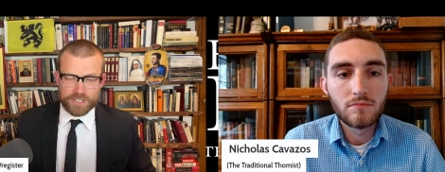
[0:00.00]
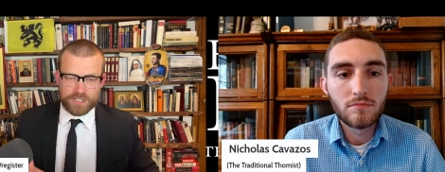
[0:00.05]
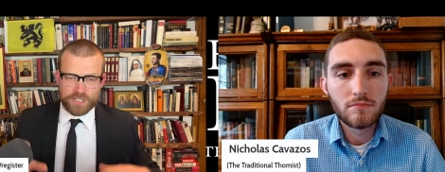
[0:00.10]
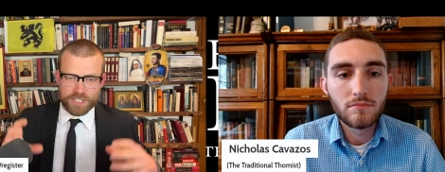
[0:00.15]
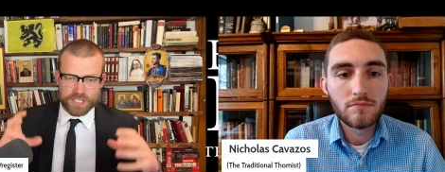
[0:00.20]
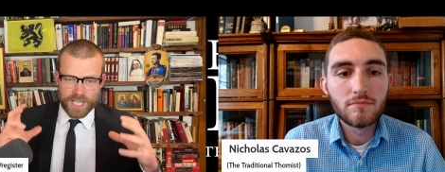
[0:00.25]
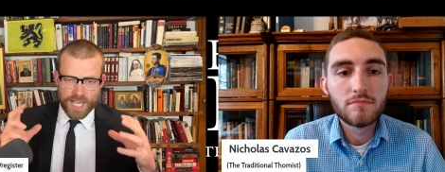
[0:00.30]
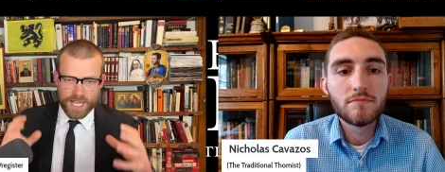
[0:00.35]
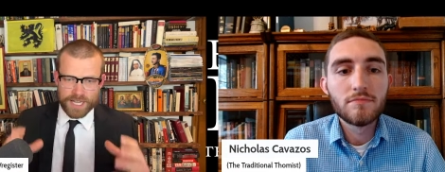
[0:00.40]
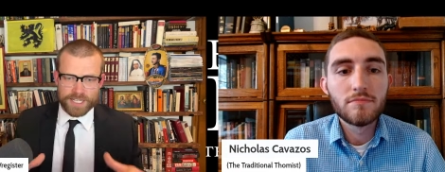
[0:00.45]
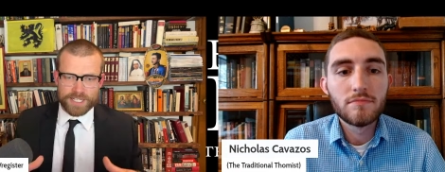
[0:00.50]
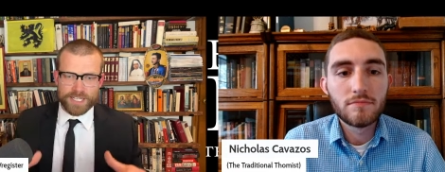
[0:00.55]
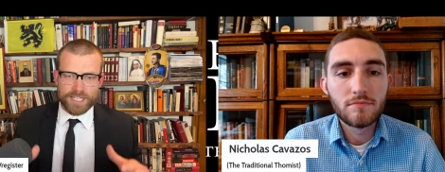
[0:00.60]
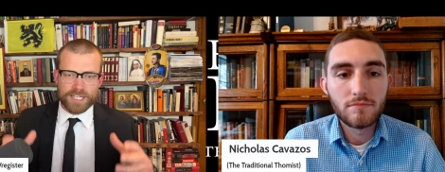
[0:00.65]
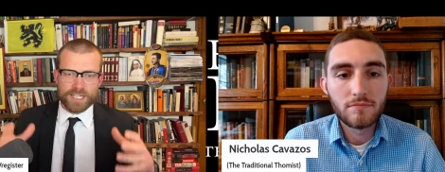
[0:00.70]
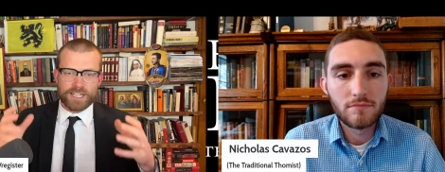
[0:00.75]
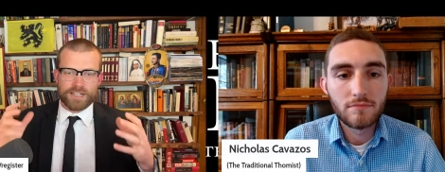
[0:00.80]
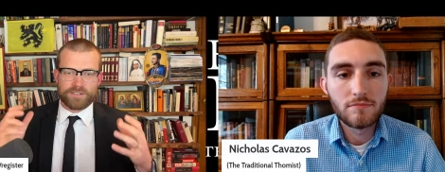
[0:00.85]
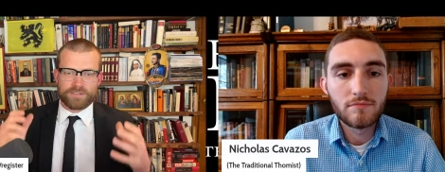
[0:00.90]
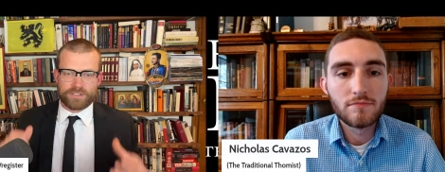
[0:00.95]
Speaker 1: this
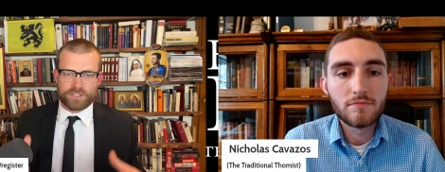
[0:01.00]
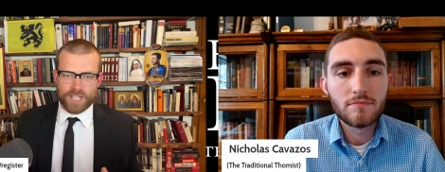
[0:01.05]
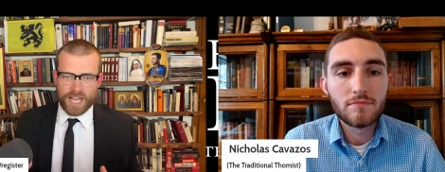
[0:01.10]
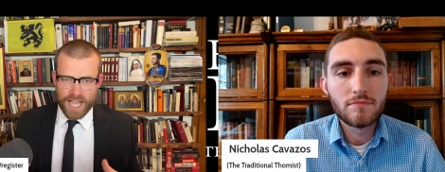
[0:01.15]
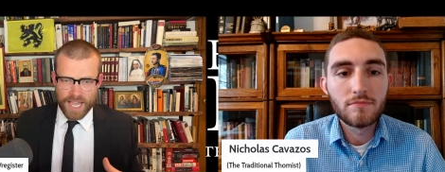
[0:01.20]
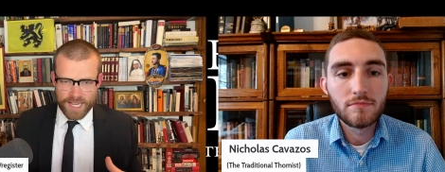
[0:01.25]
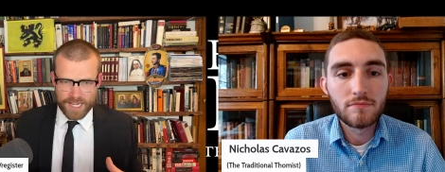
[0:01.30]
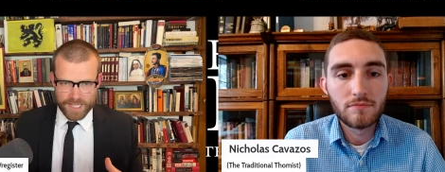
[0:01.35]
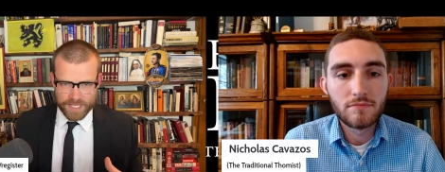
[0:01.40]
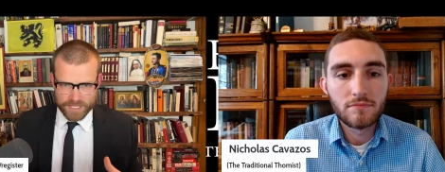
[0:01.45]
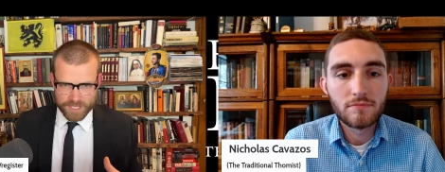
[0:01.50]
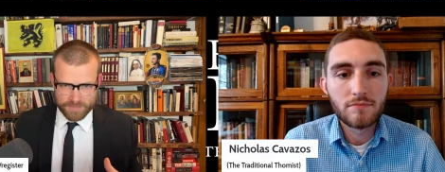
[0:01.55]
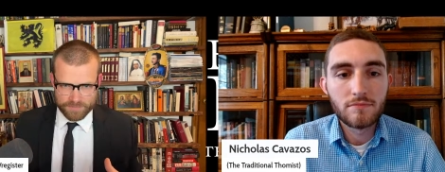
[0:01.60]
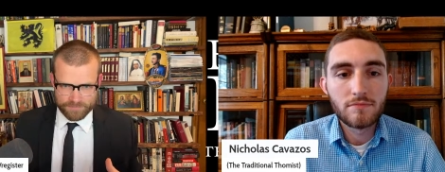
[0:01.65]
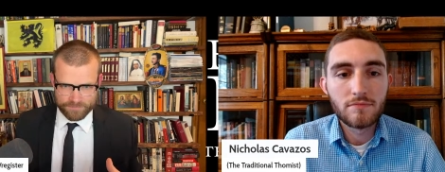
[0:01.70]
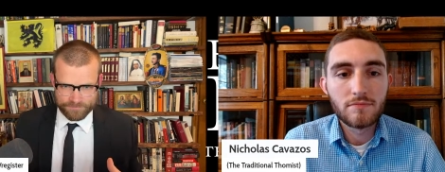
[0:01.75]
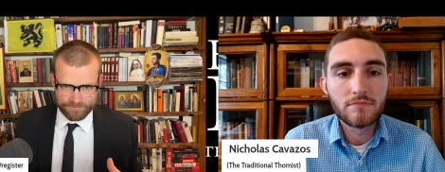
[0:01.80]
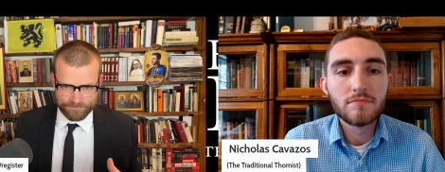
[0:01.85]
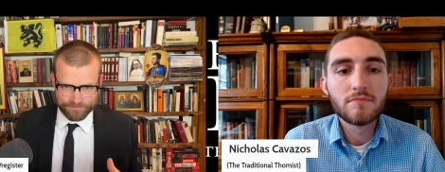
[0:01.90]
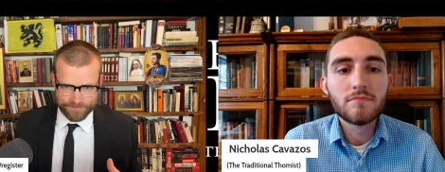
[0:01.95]
idea of Zionism.
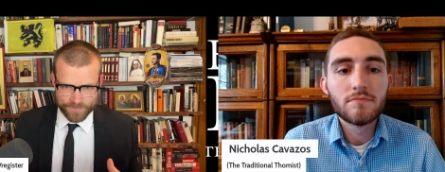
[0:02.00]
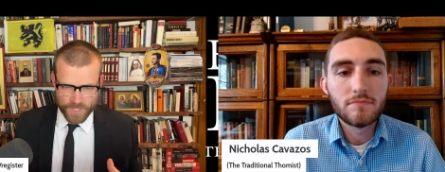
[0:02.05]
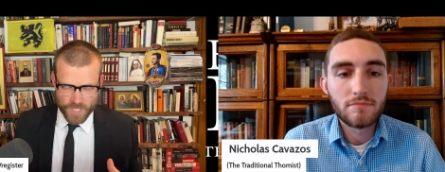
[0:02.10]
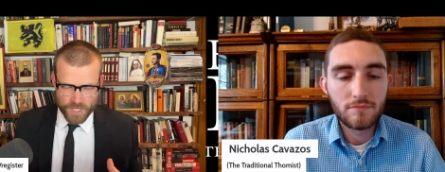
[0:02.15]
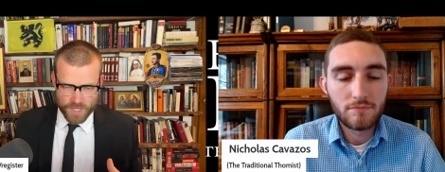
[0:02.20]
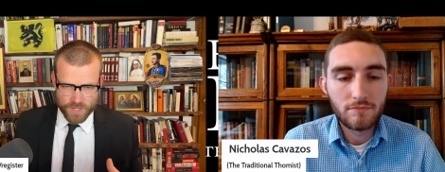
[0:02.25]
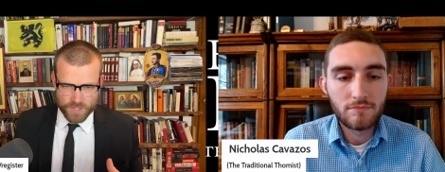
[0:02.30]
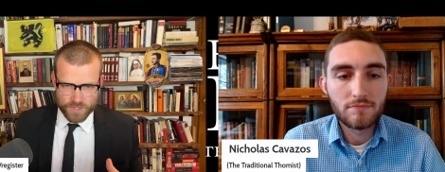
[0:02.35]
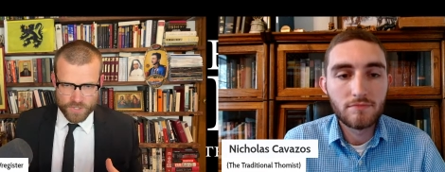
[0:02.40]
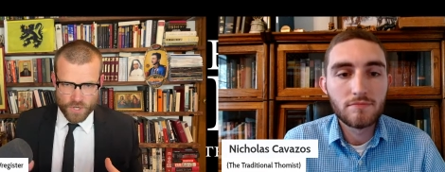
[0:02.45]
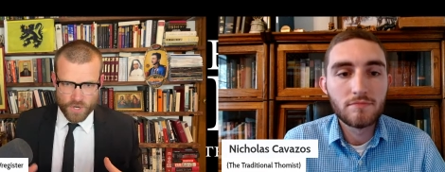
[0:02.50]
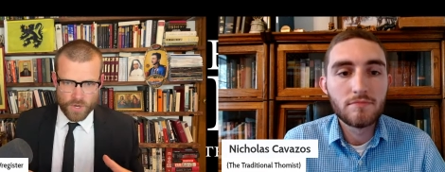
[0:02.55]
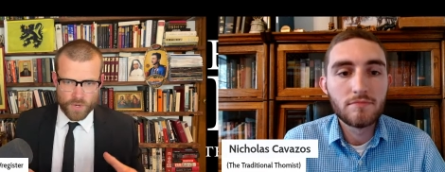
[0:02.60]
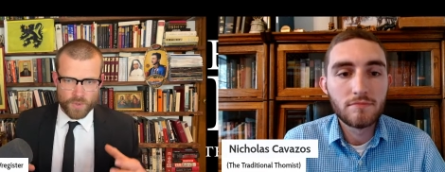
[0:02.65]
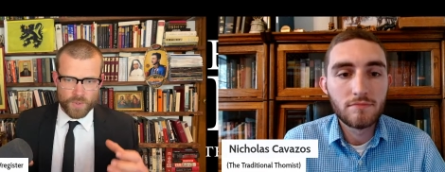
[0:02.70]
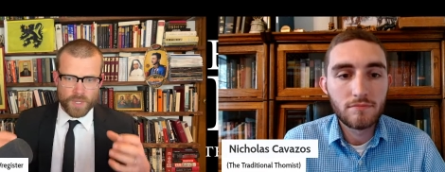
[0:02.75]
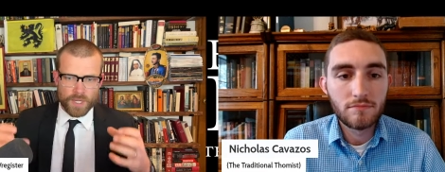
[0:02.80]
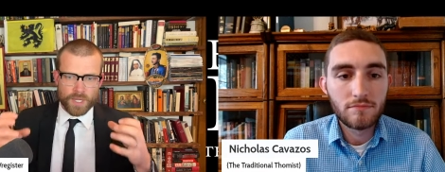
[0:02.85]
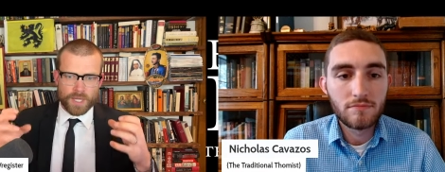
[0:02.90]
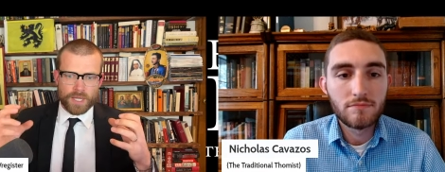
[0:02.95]
So
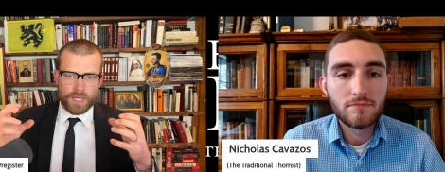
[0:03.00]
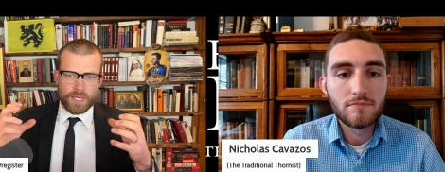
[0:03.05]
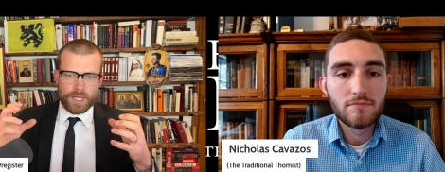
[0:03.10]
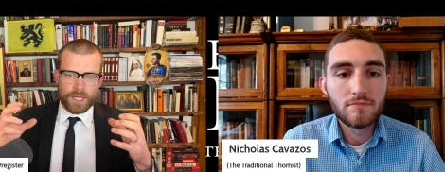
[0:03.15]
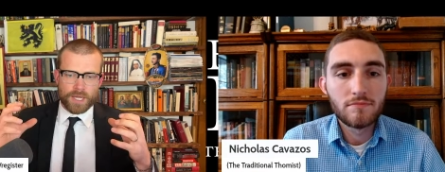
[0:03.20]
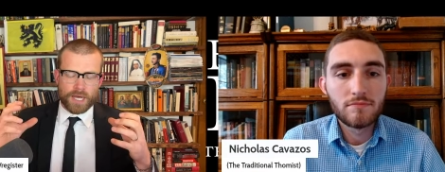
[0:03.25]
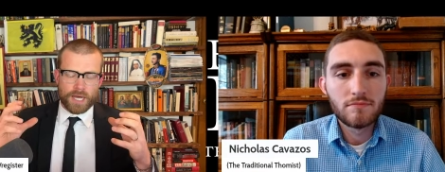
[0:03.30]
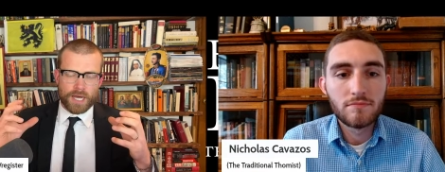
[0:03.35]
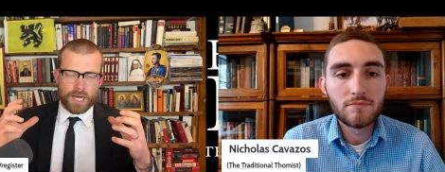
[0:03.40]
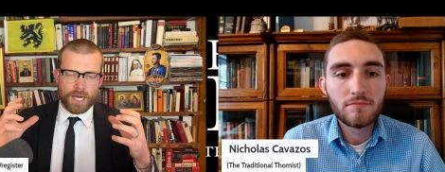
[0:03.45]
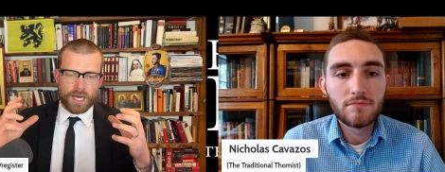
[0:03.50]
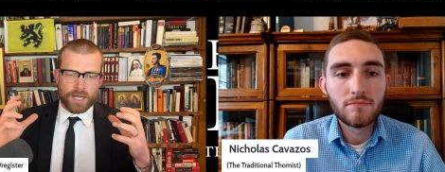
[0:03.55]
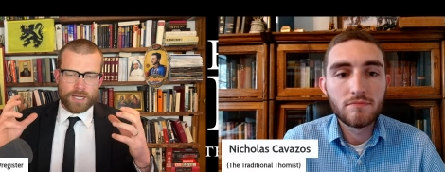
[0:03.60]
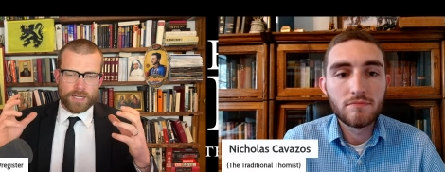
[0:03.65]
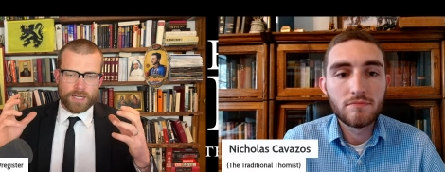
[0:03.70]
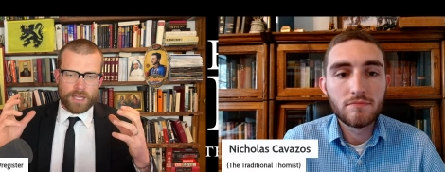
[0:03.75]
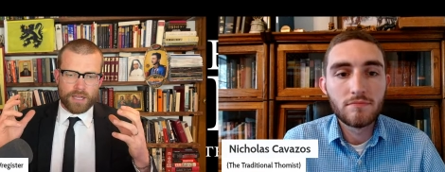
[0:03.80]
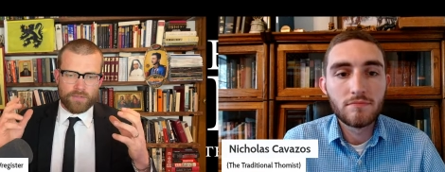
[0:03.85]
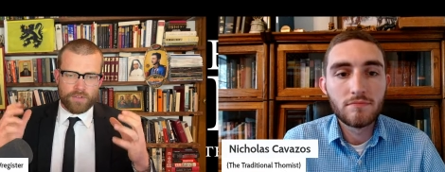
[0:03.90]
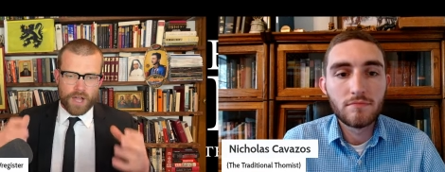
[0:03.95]
uh,
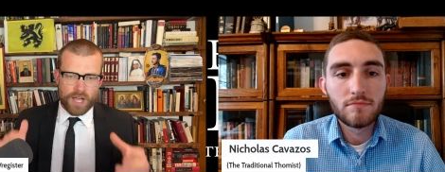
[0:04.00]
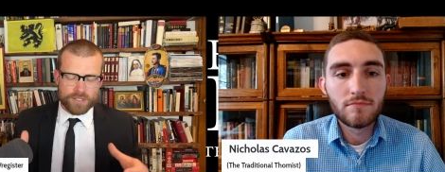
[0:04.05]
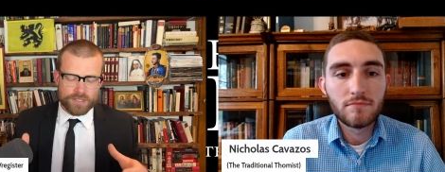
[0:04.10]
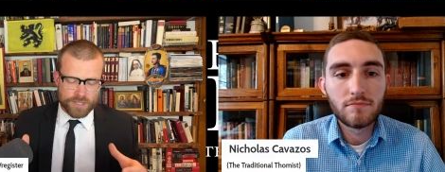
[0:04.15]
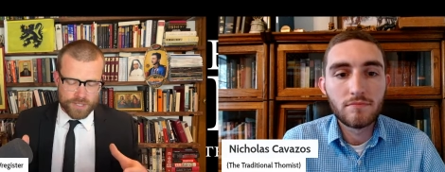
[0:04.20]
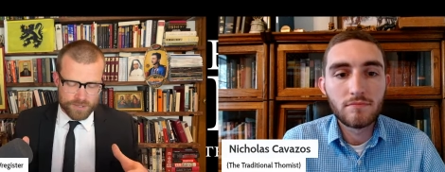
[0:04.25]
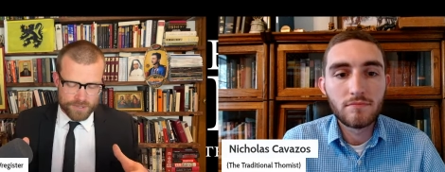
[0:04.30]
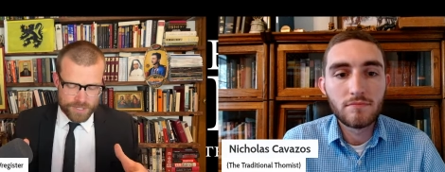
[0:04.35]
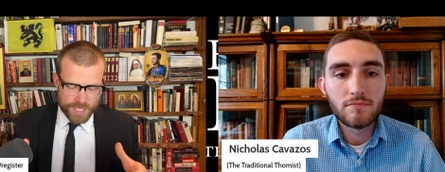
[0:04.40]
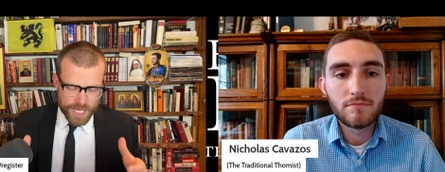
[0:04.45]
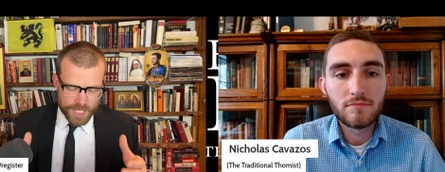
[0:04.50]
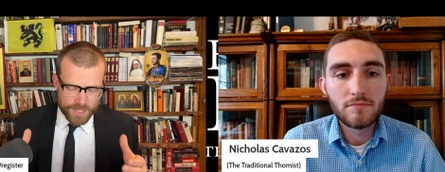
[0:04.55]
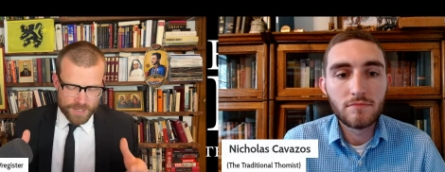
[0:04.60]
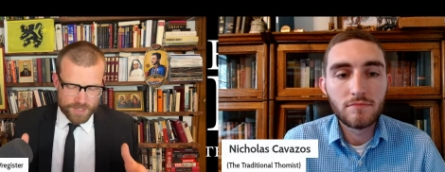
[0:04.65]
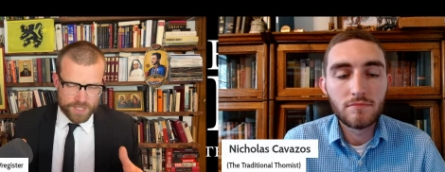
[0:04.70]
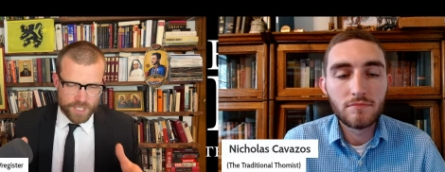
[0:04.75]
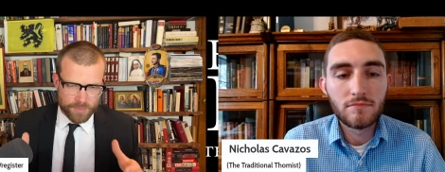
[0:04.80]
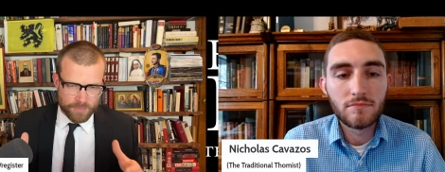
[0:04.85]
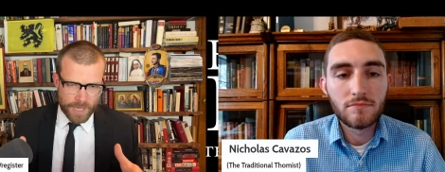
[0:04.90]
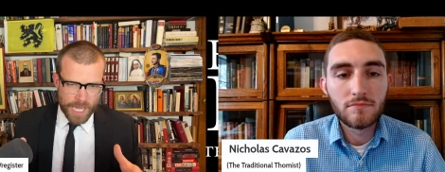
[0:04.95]
Cavazos, tell
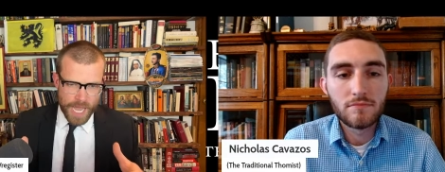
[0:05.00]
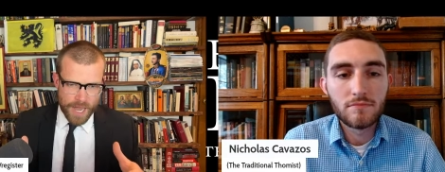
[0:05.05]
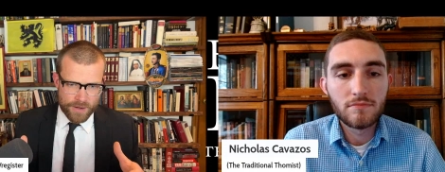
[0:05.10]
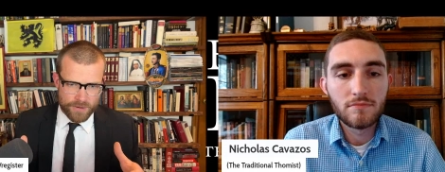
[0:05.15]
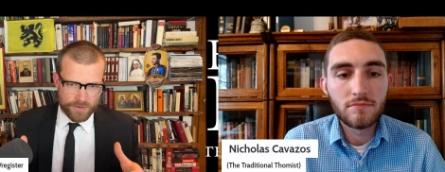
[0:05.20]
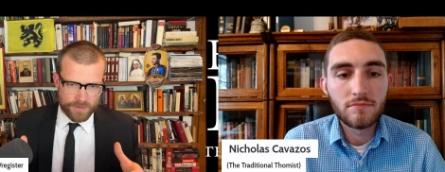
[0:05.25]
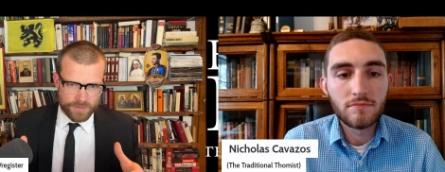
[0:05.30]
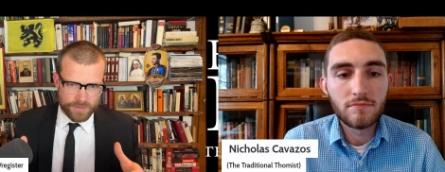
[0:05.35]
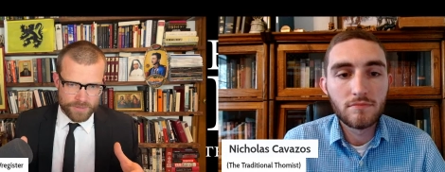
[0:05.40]
us about.